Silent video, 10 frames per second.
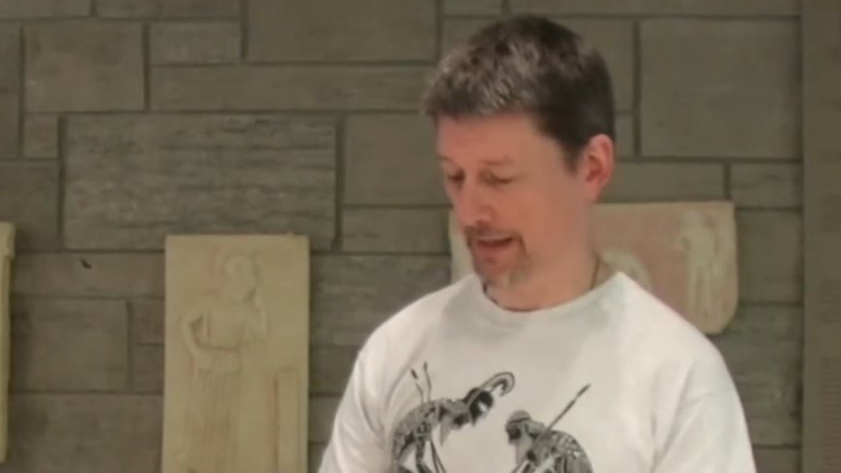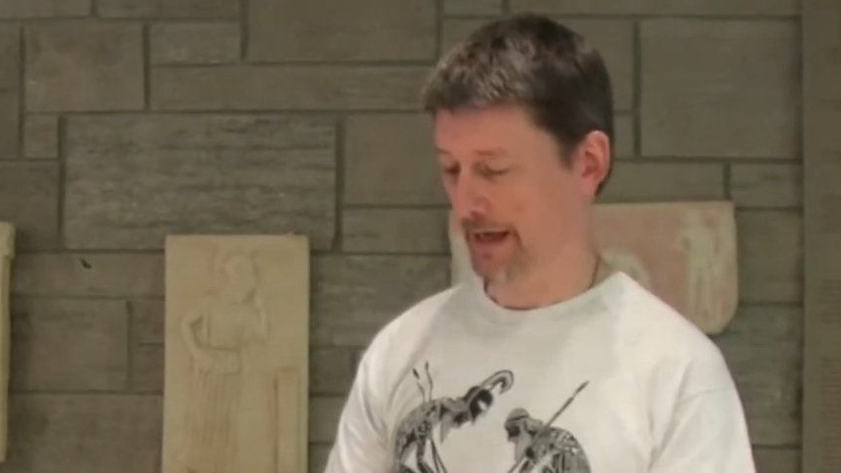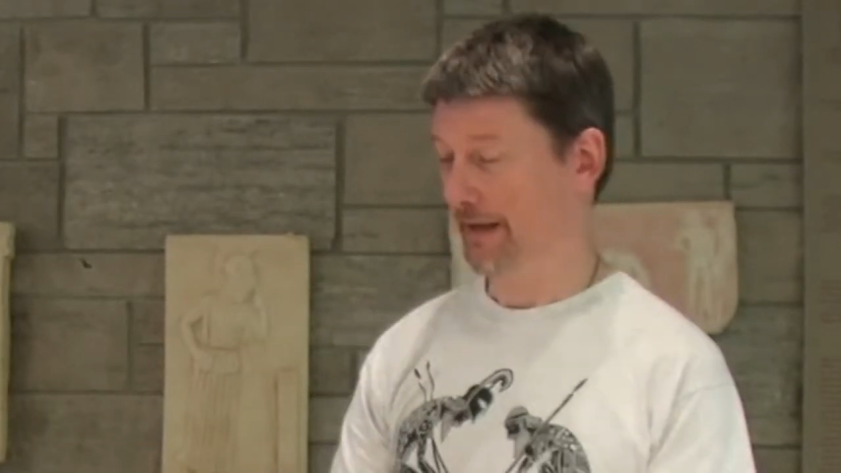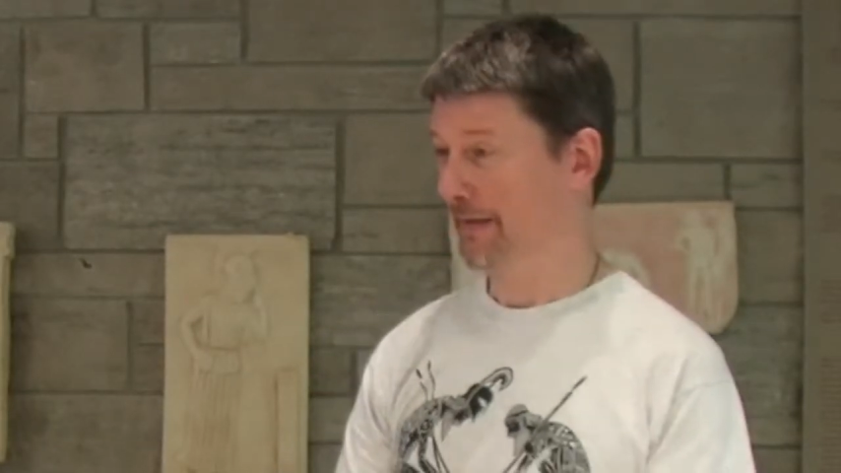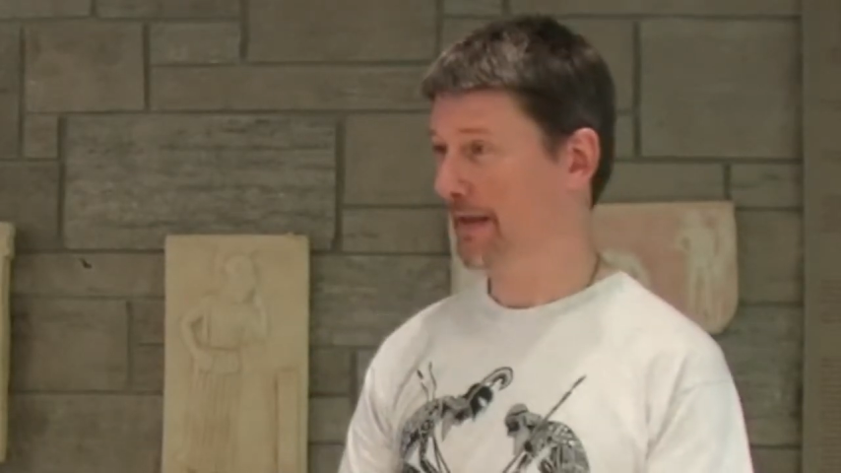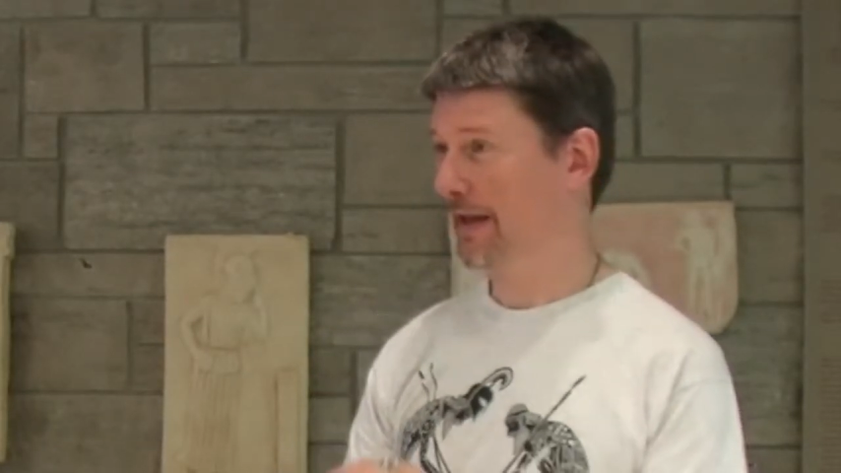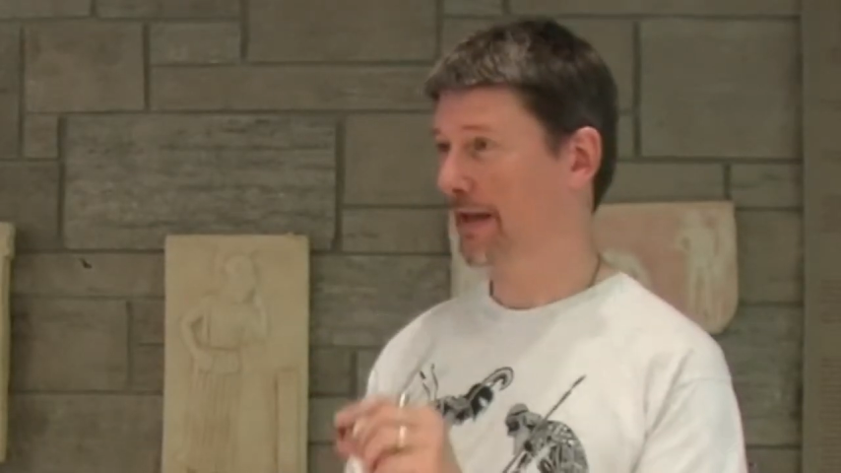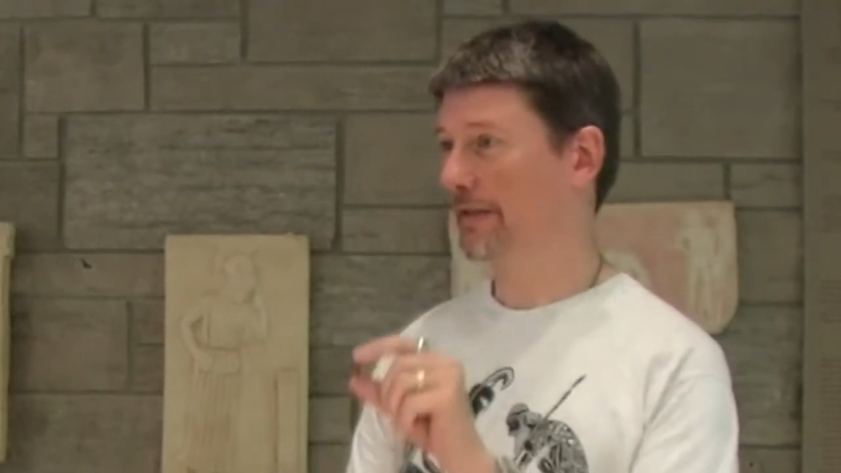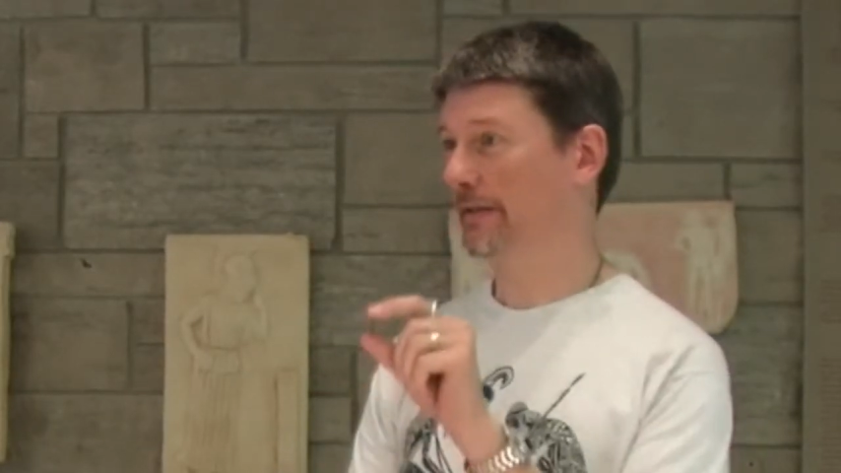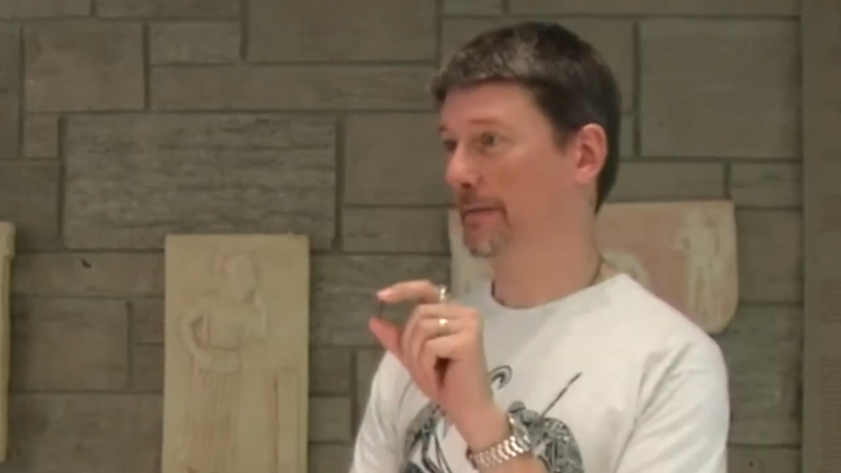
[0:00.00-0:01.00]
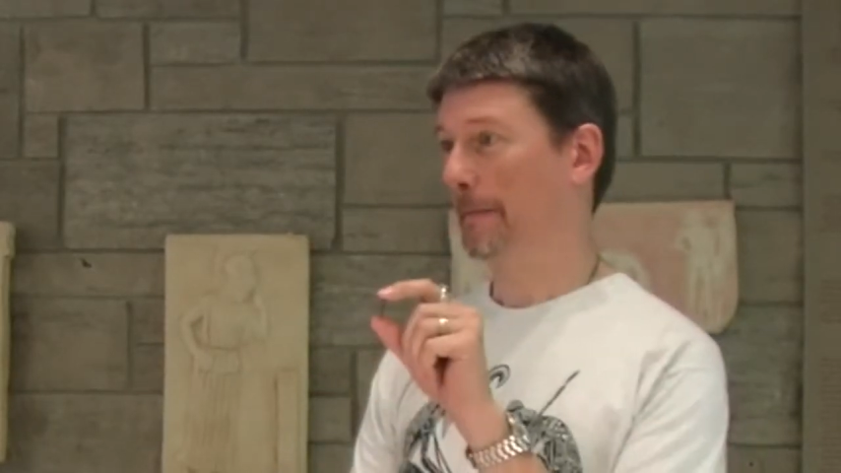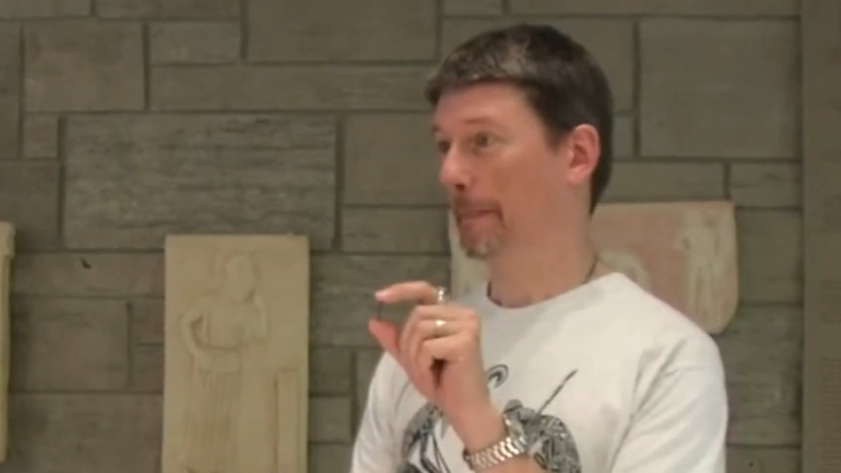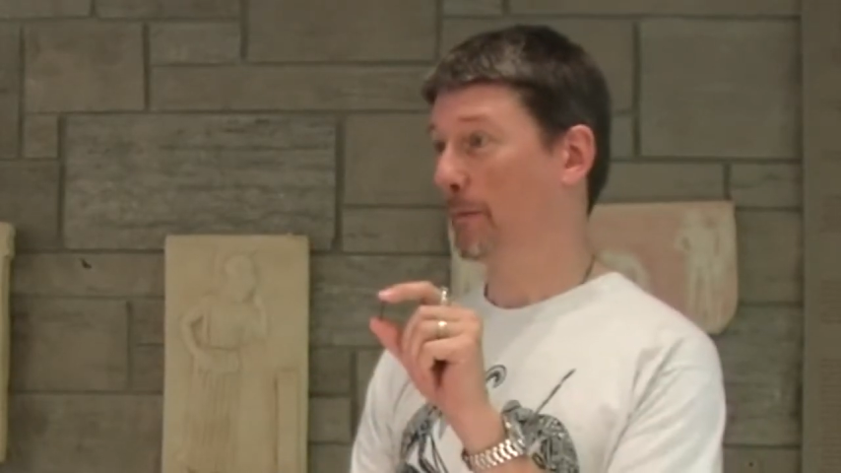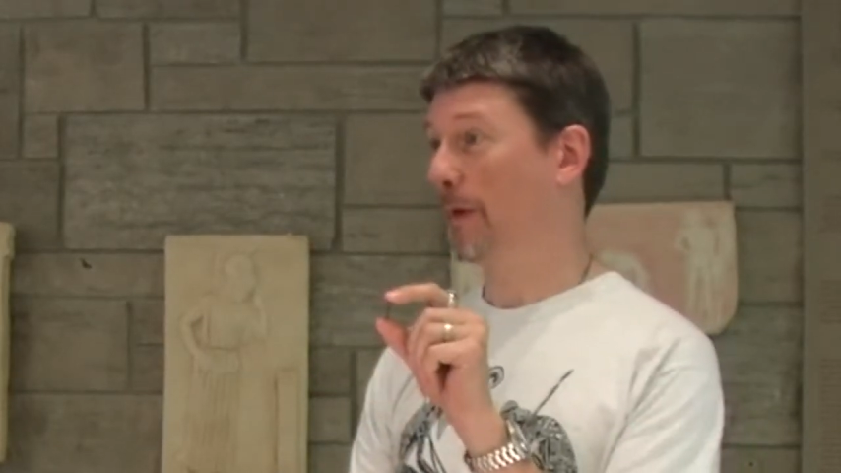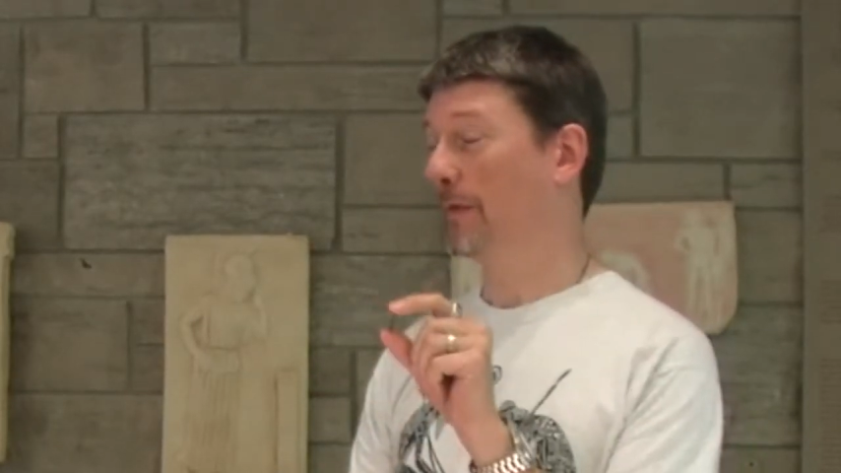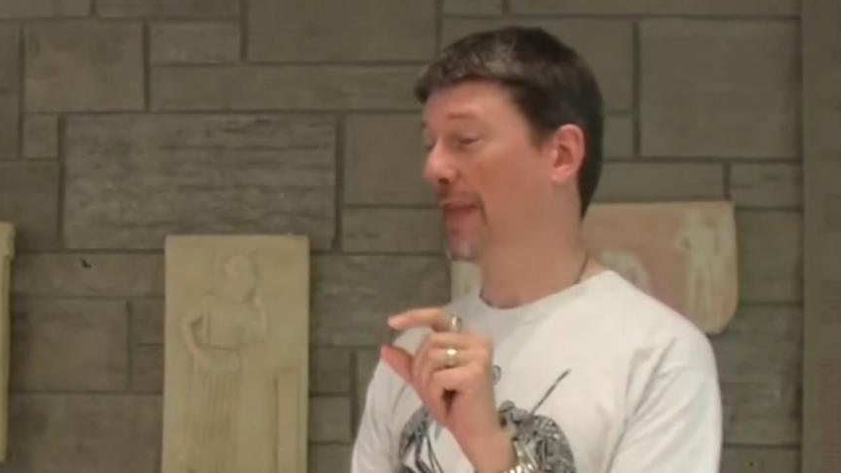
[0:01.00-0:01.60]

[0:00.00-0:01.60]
like this. Remember,